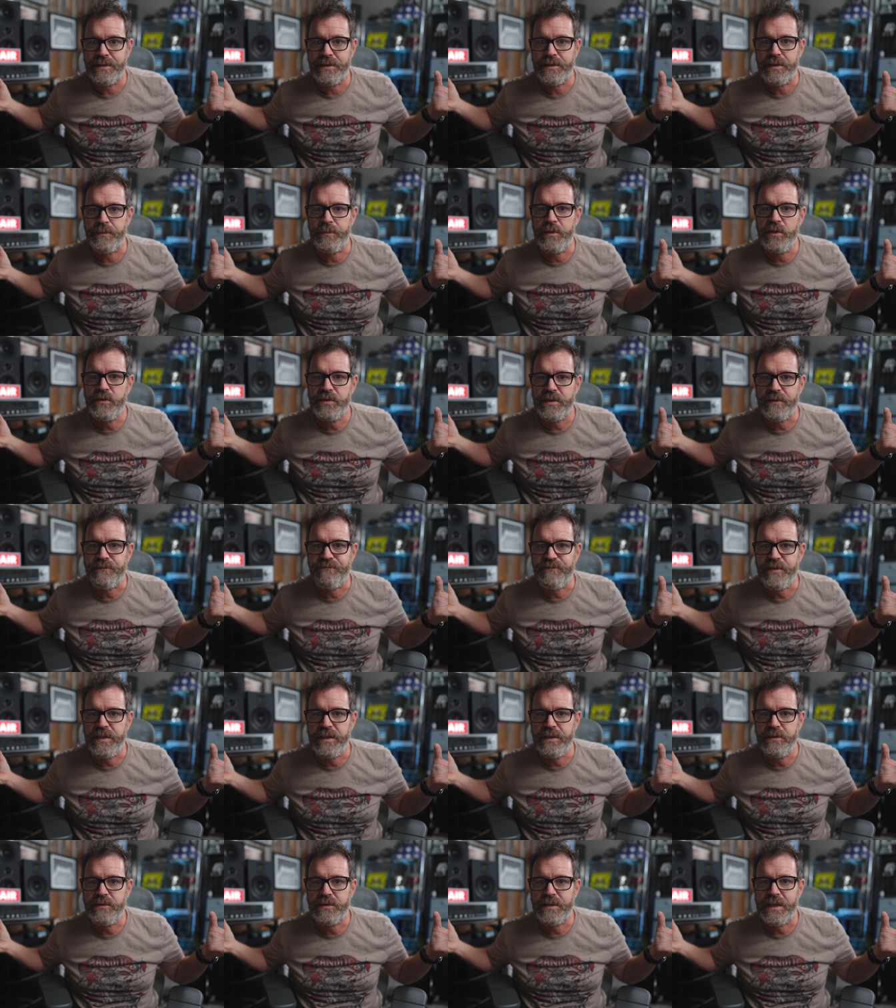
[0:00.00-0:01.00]
The music
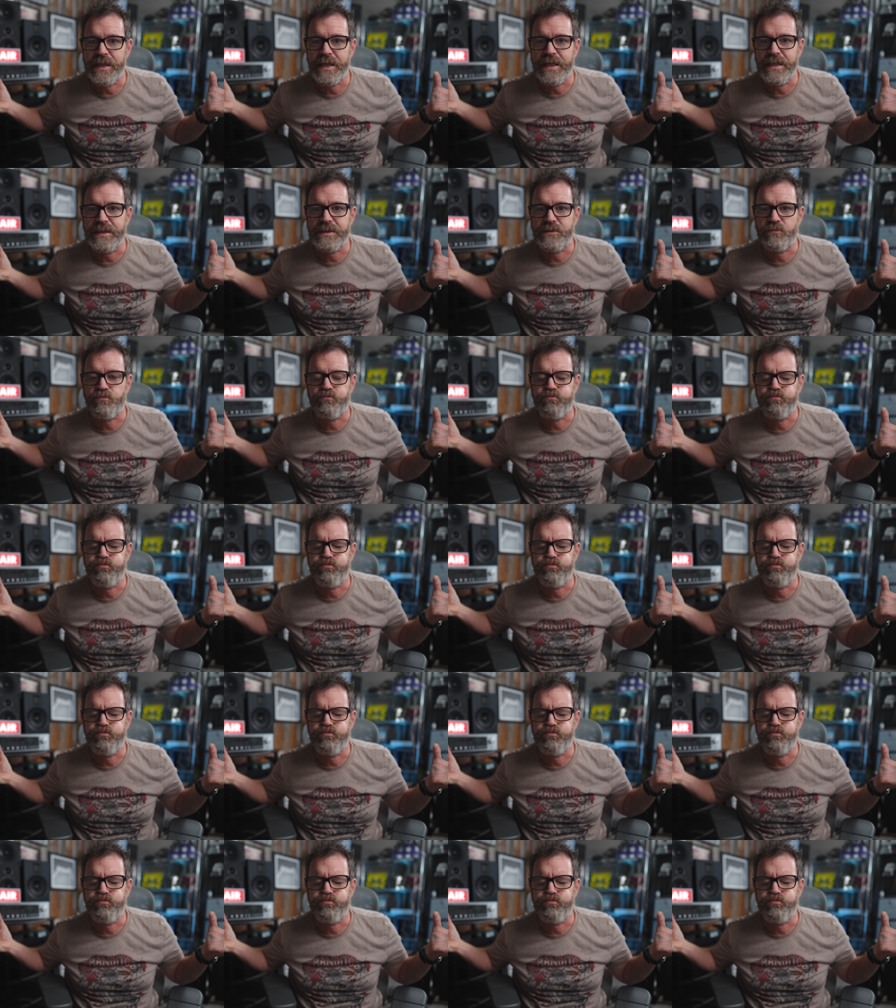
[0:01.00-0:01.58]
feels like it's